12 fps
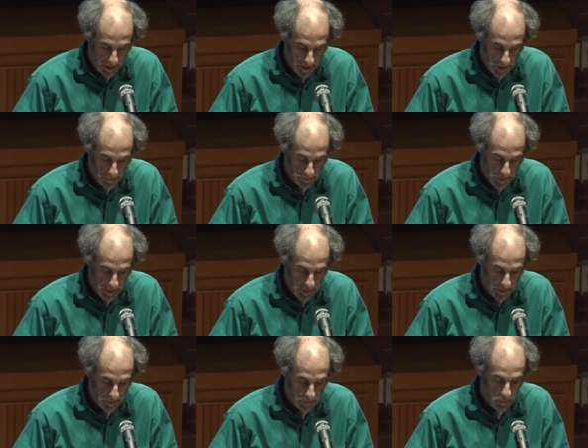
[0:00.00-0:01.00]
um,
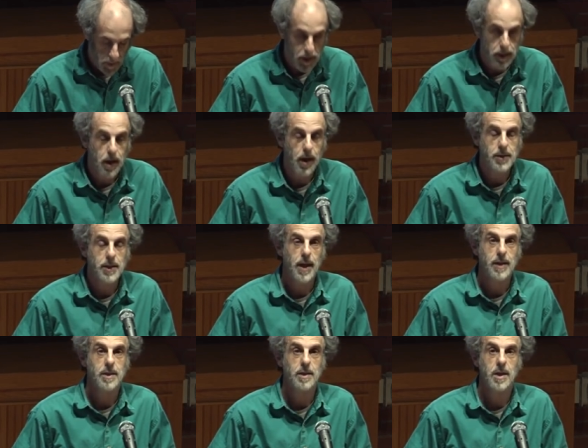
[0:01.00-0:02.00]
and when I
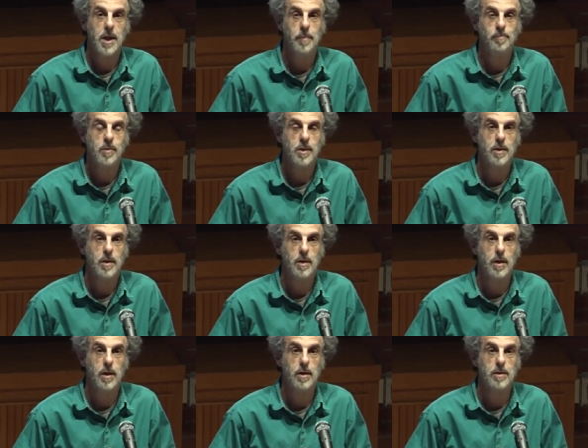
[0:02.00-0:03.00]
contacted him
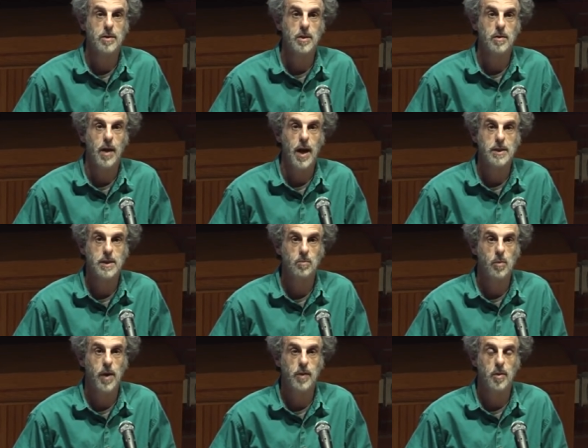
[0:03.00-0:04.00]
uh, to ask
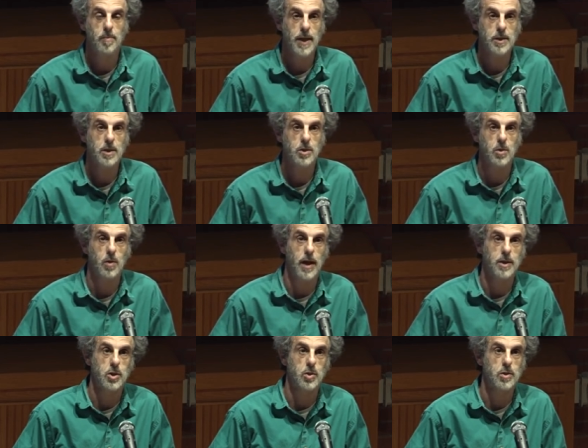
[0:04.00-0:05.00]
him about the messenger
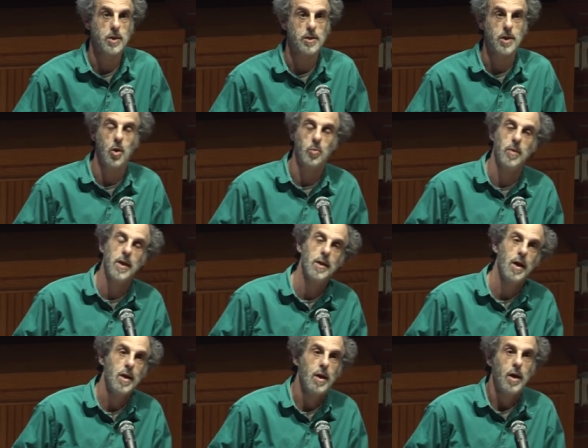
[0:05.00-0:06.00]
lectures, he told
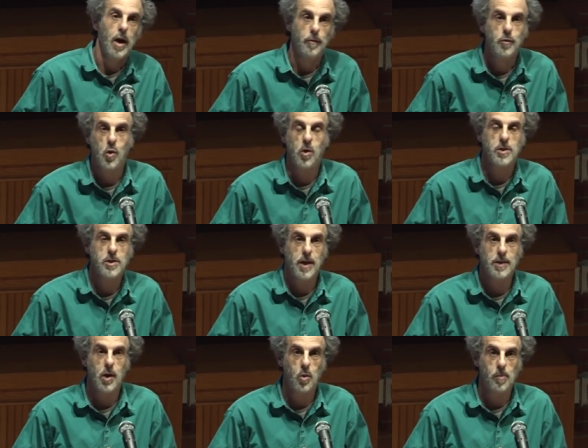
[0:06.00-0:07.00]
me, of course
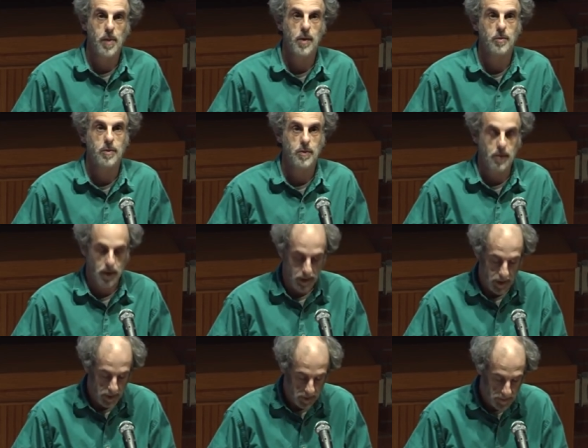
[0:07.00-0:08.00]
I know about
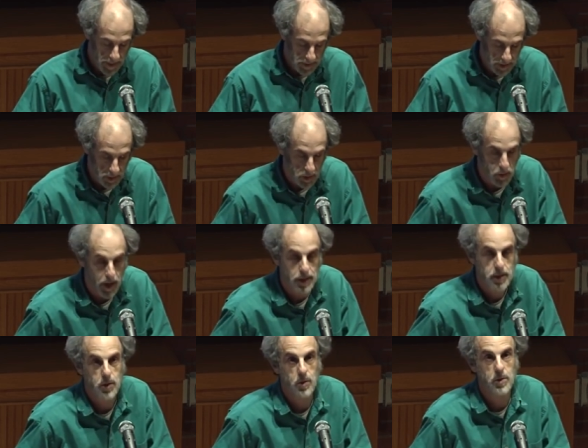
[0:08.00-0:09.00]
uh, the messenger
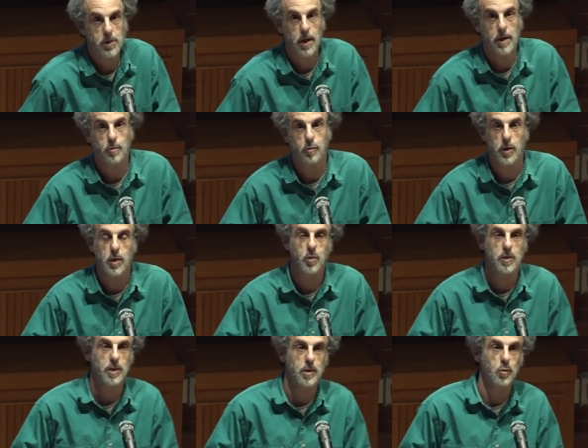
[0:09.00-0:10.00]
lectures, I
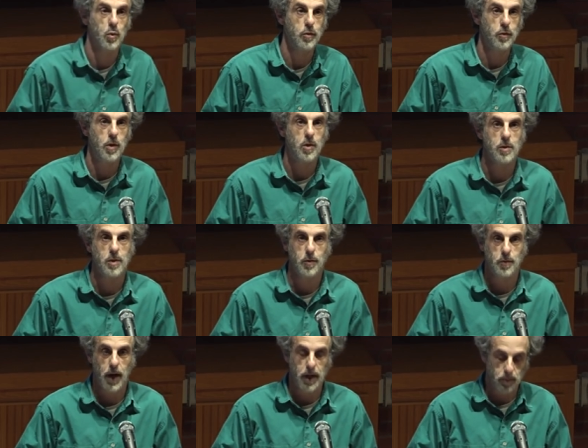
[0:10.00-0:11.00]
frequently refer to
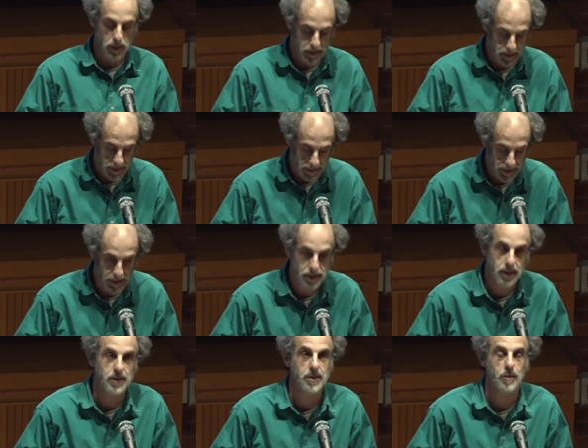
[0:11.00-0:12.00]
Feynman's
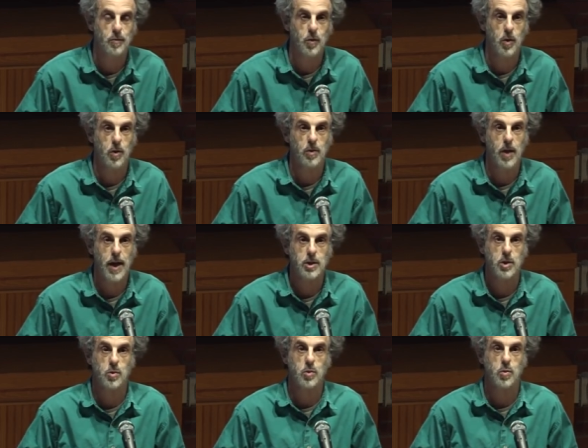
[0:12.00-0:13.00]
1964
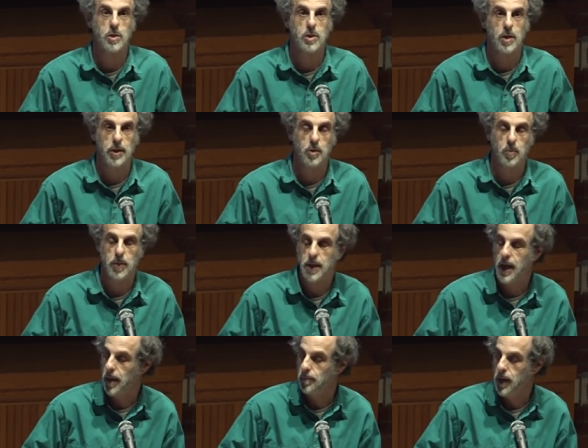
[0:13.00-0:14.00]
lectures, which later
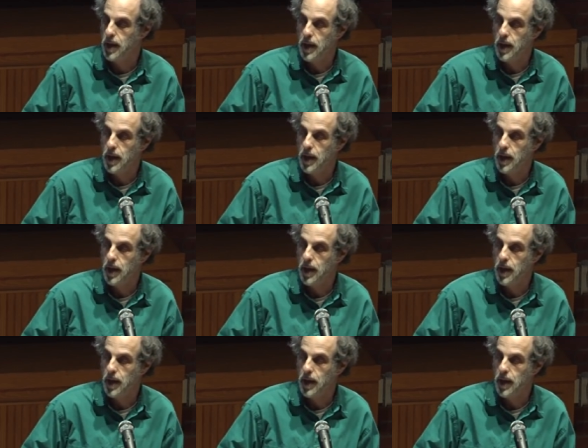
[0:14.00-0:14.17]
became